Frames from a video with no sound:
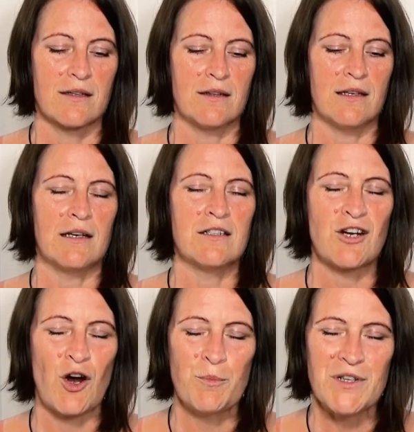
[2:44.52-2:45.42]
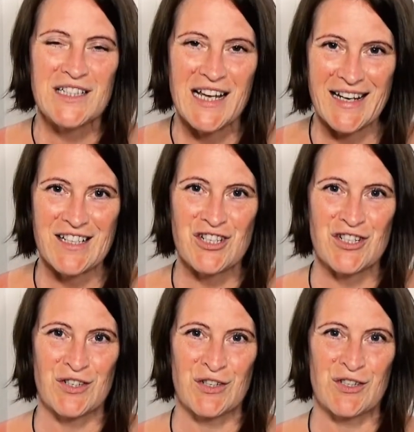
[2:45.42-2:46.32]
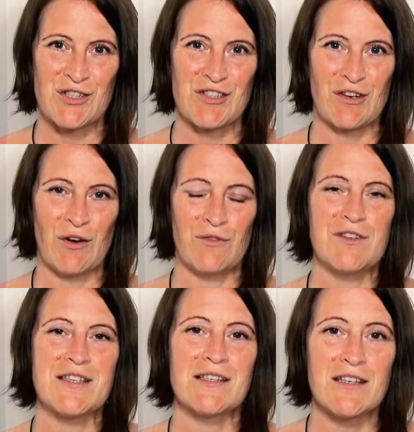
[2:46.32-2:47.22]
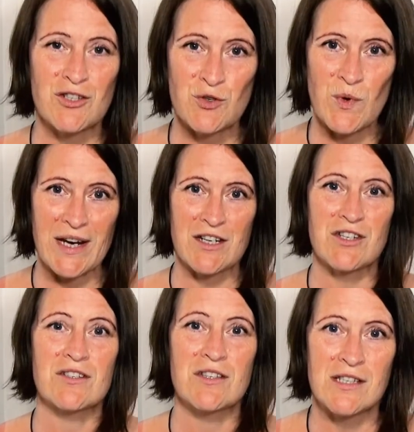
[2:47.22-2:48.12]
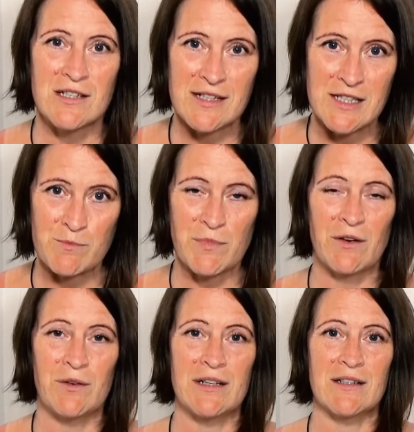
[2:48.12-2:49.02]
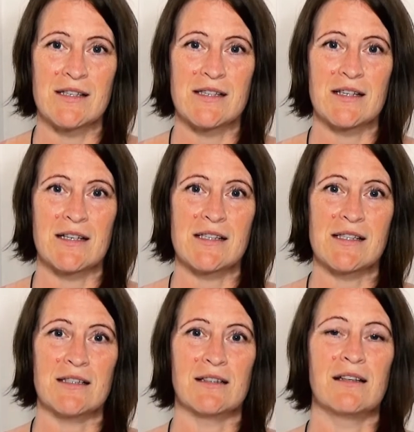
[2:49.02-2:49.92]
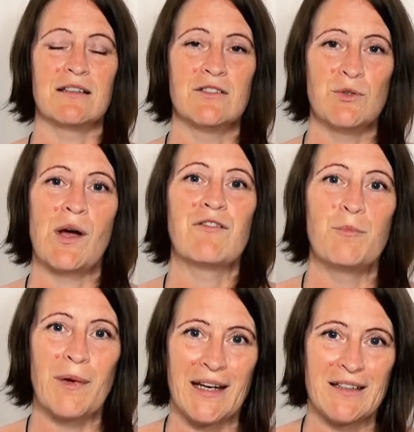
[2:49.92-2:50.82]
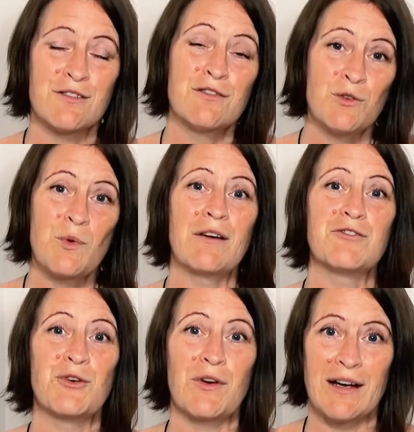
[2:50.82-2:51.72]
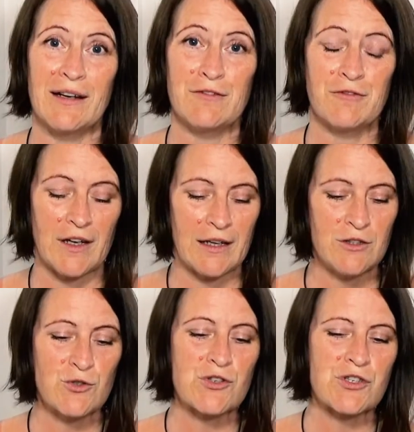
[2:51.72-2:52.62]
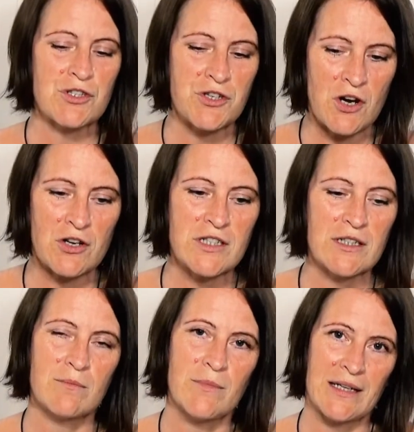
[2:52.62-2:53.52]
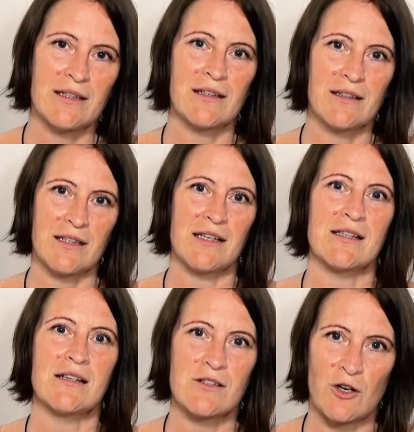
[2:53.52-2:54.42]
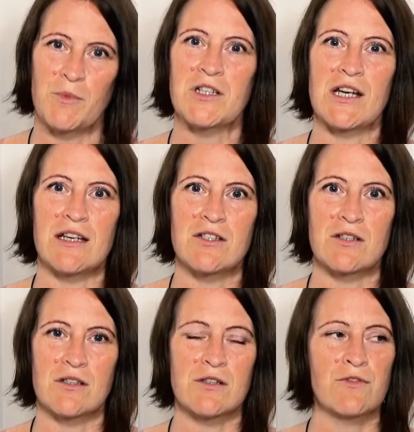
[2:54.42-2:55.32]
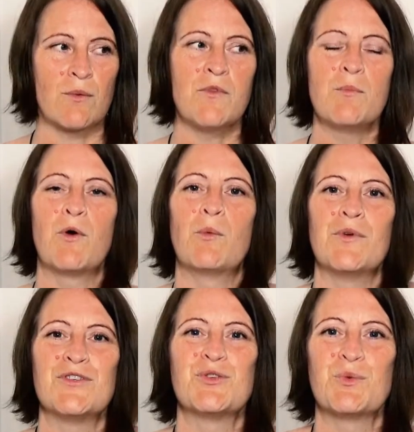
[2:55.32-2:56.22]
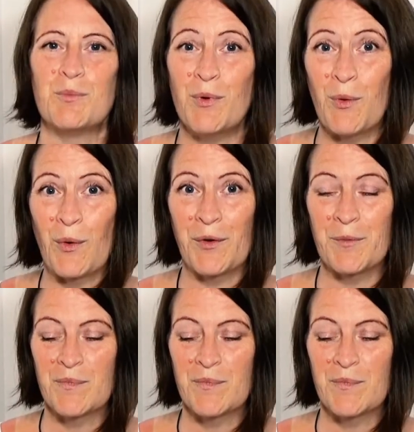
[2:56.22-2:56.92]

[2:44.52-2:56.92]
the interpretations of situations and experiences that you have made throughout your life, and you started making these interpretations from the moment you were born.